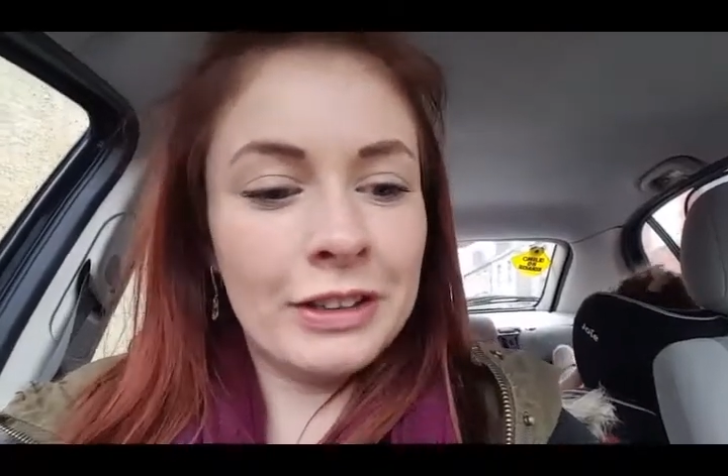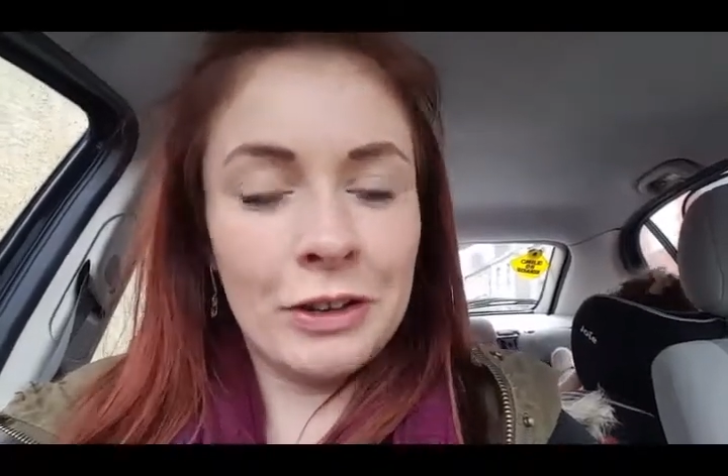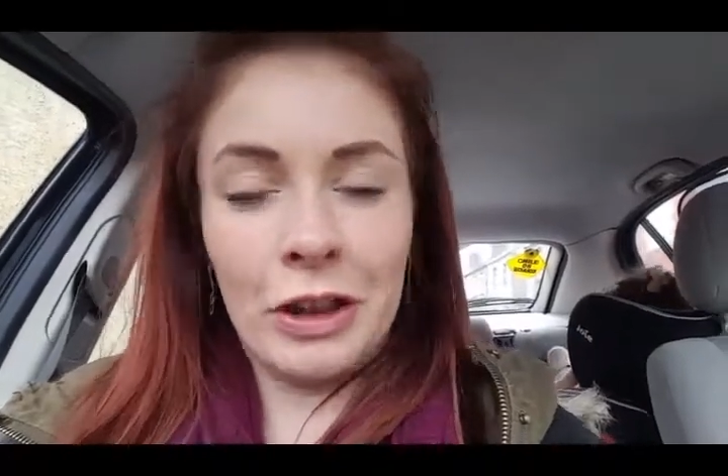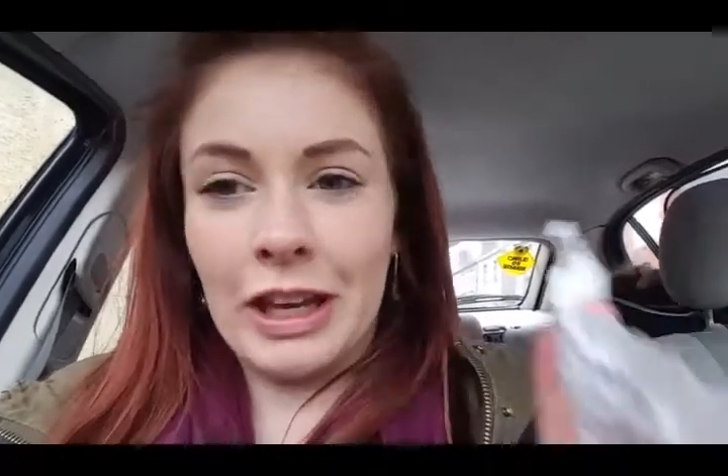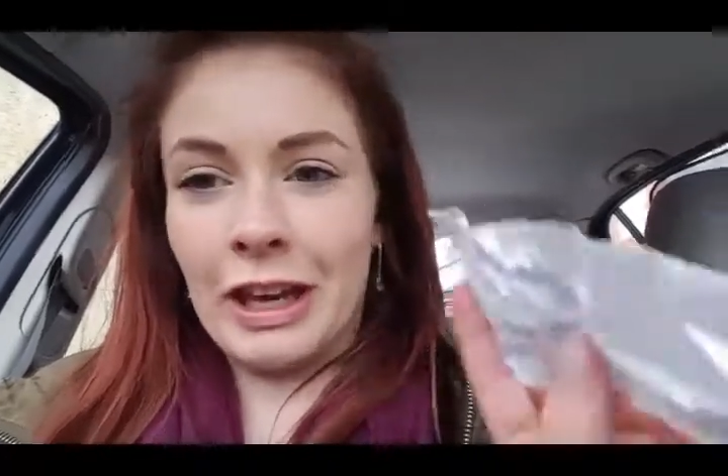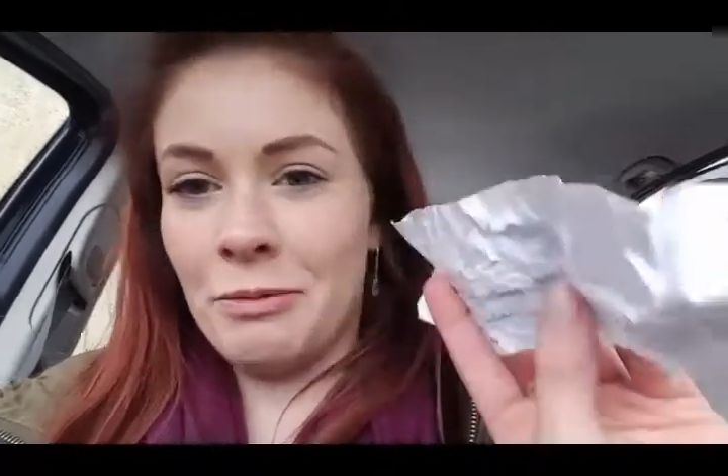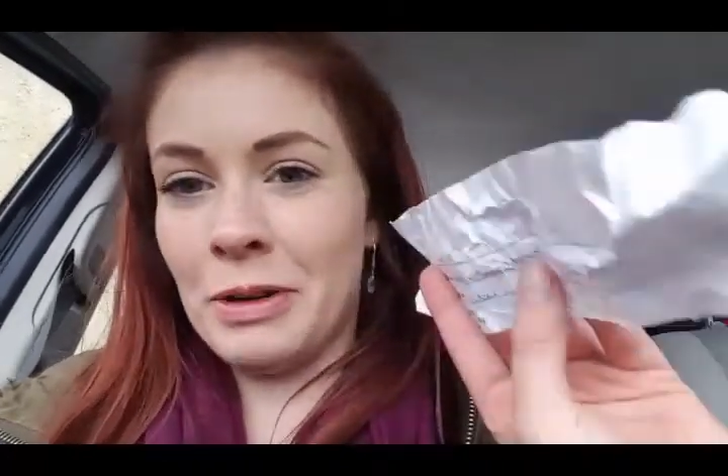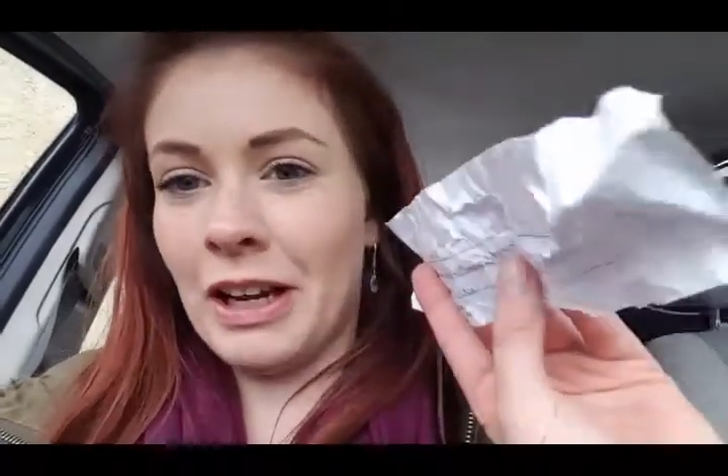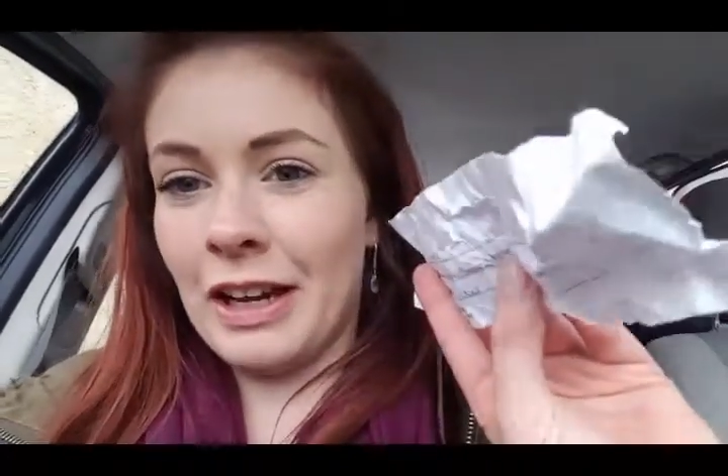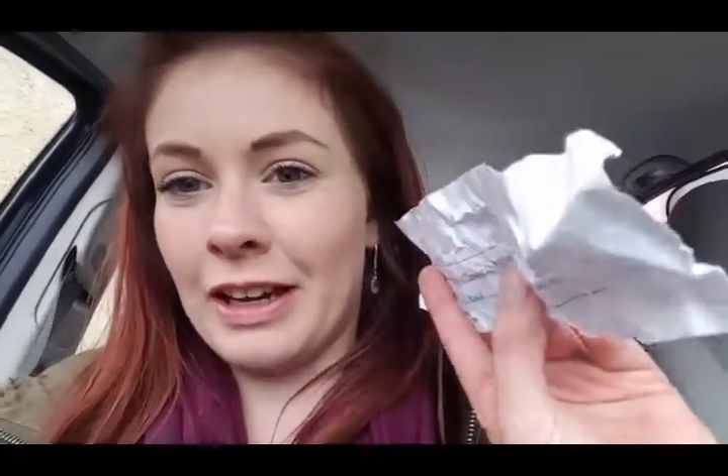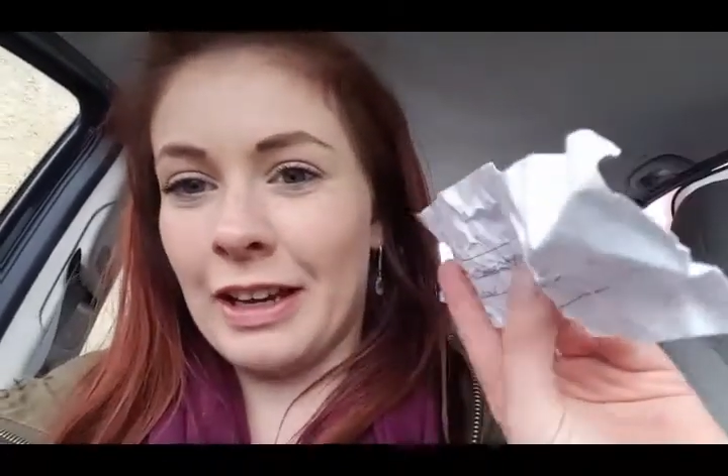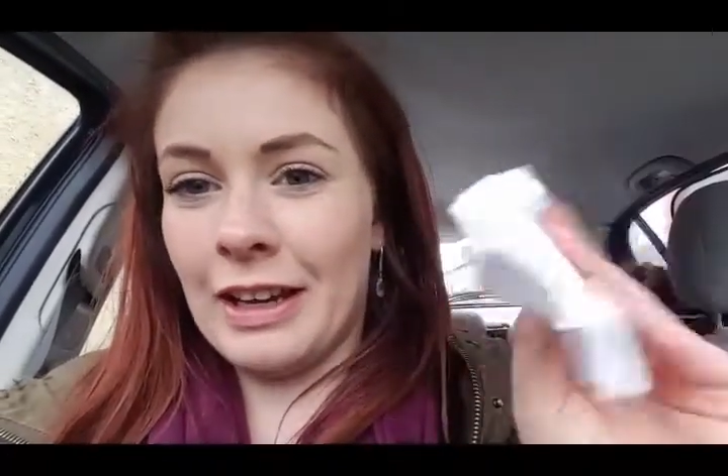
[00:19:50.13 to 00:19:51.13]
So they gave me
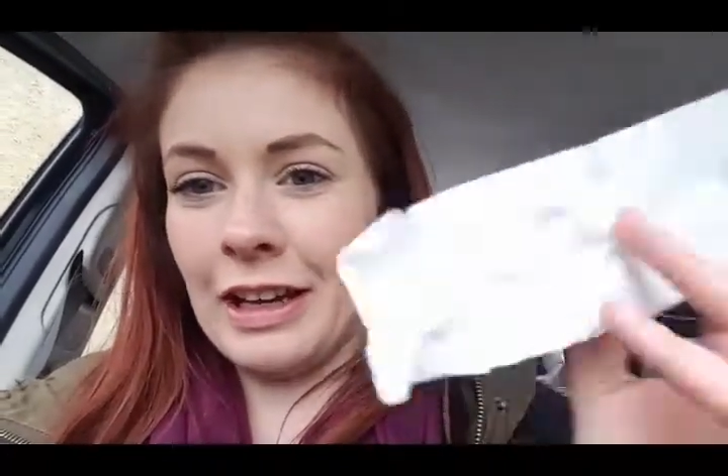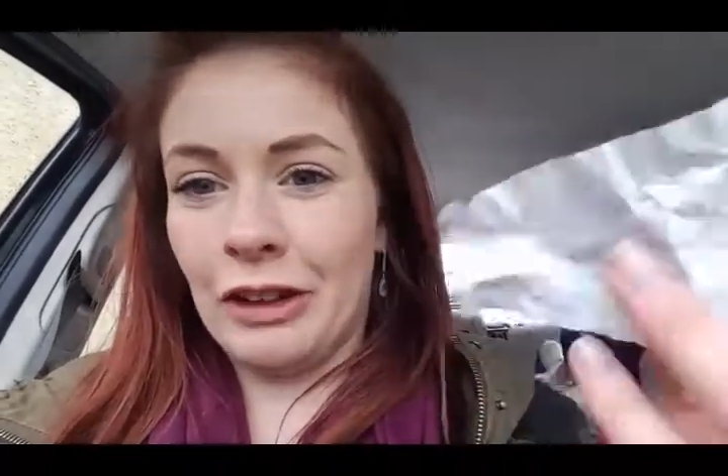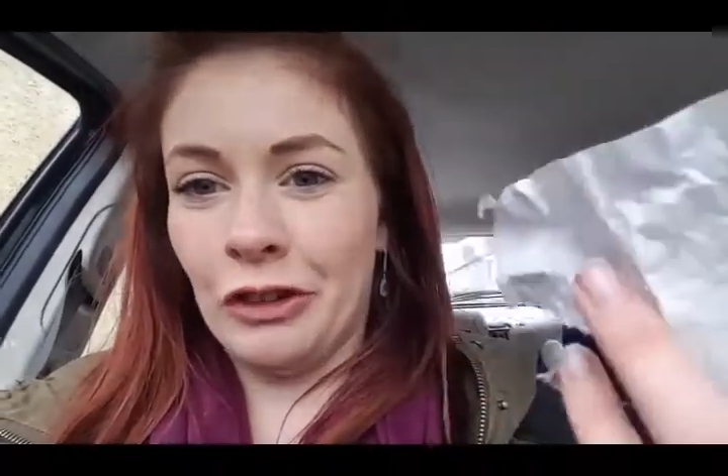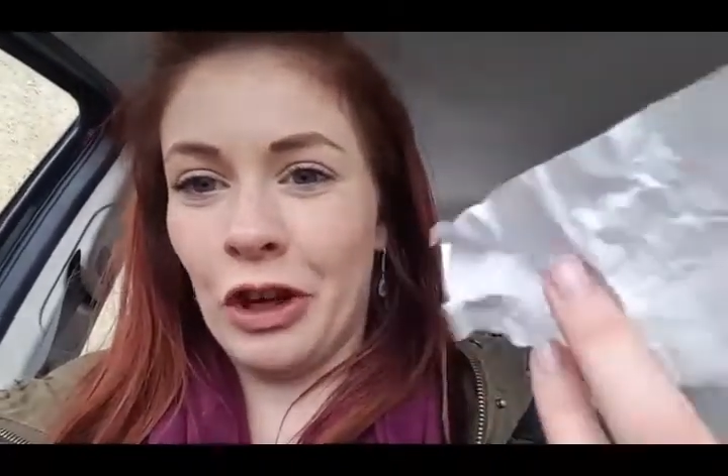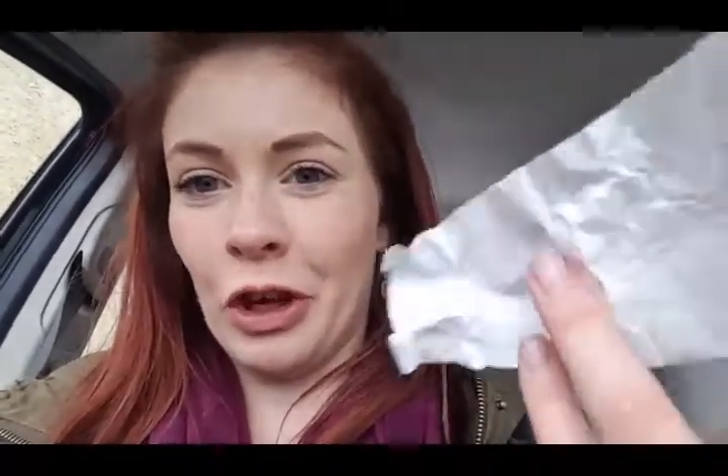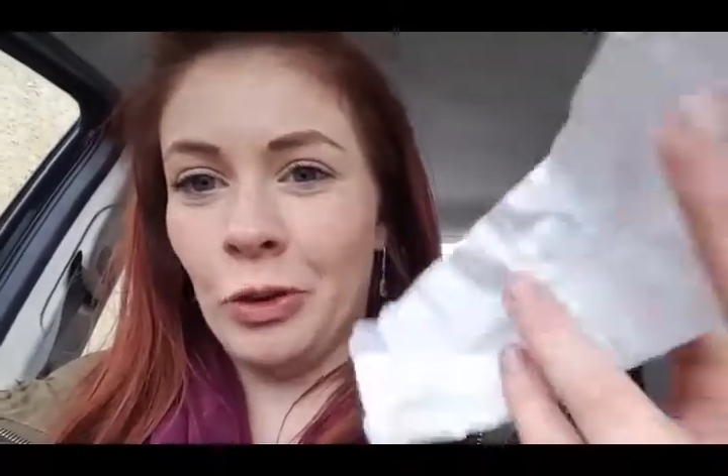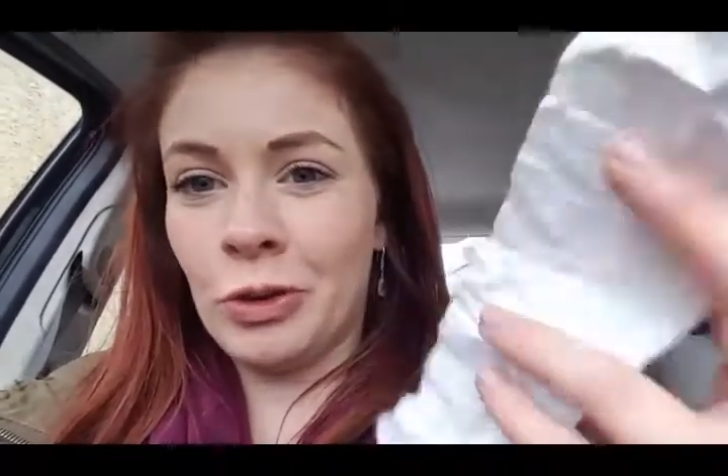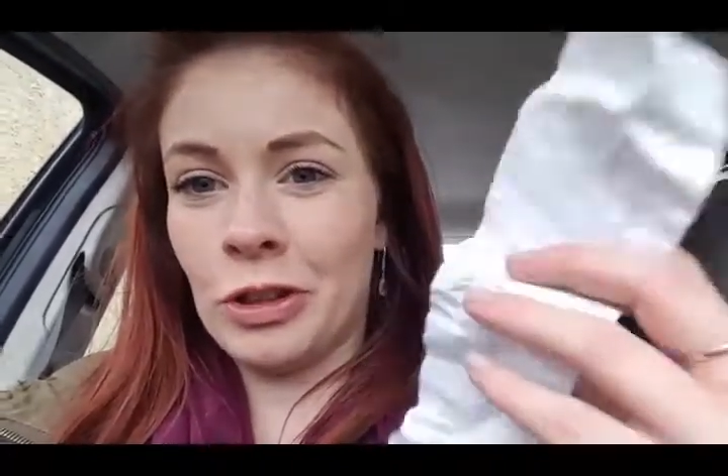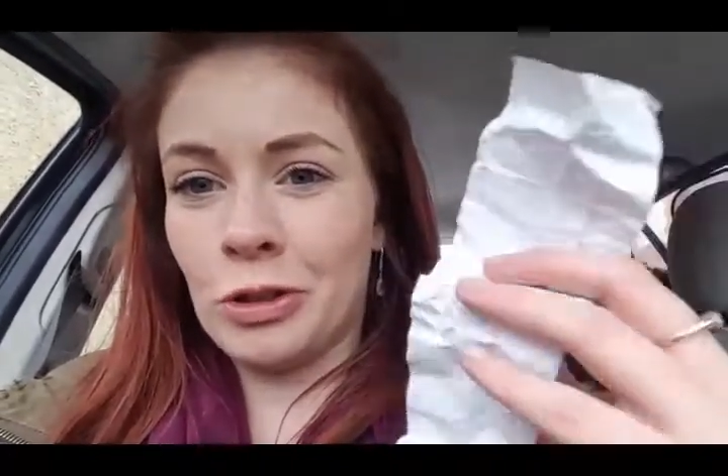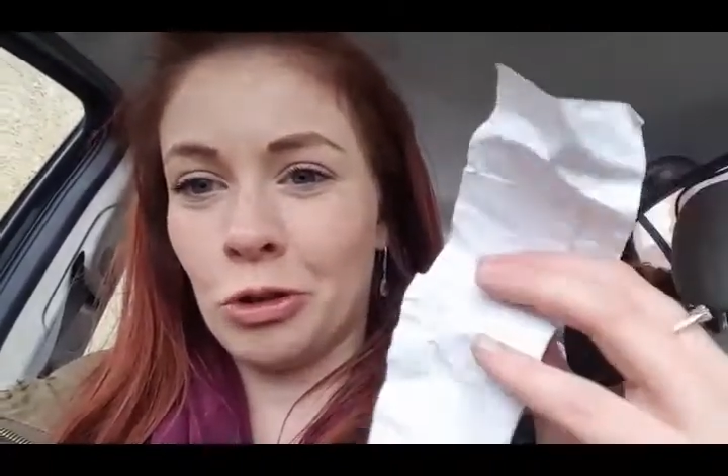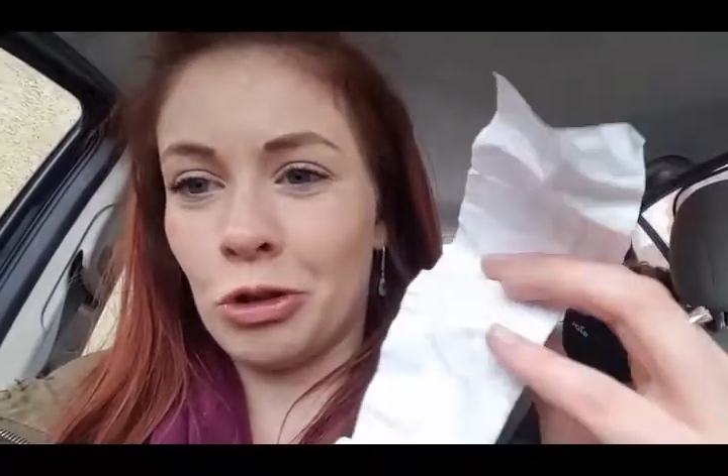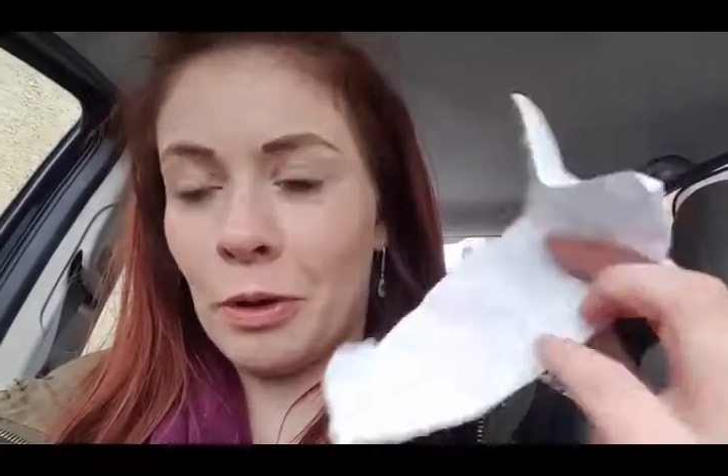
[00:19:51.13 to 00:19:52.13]
like a little note,
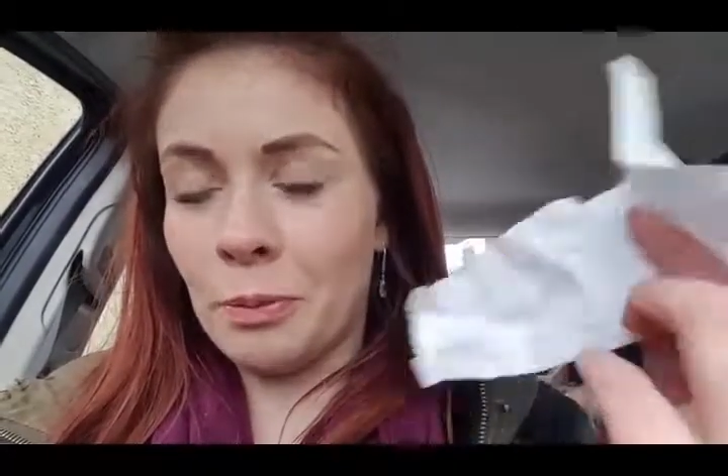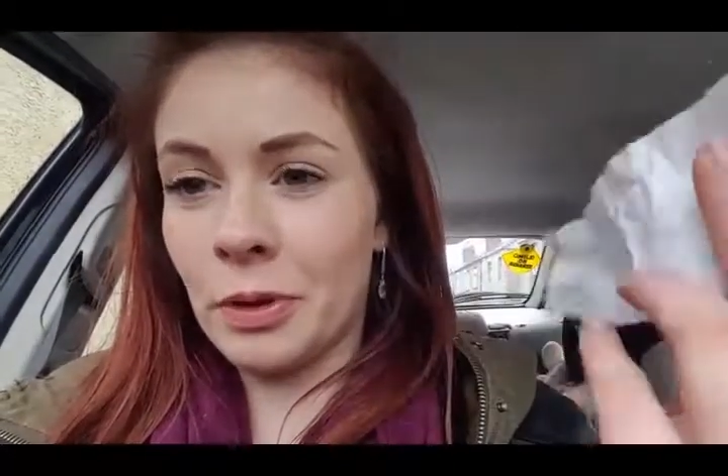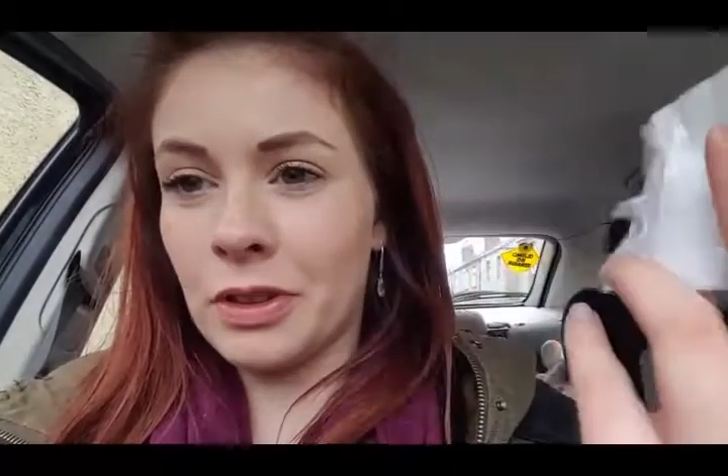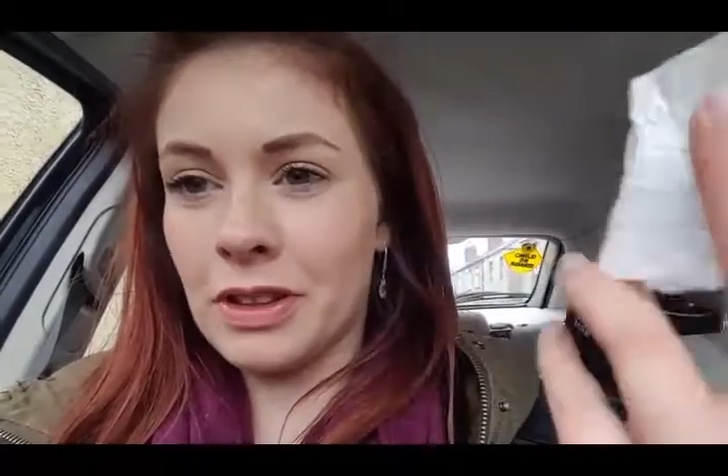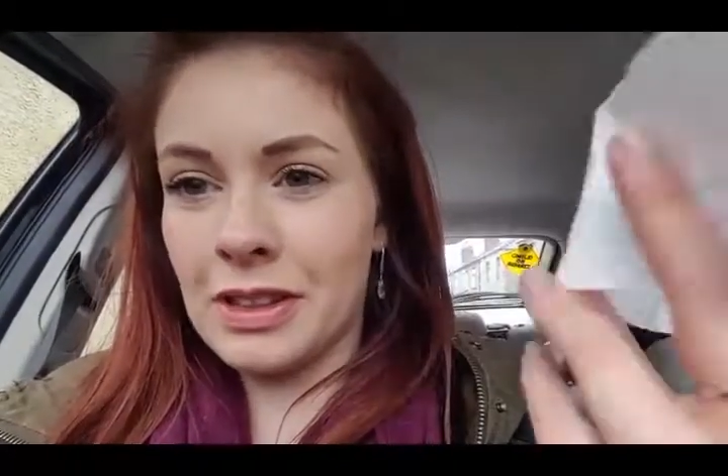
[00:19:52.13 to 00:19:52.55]
it's all crumpled,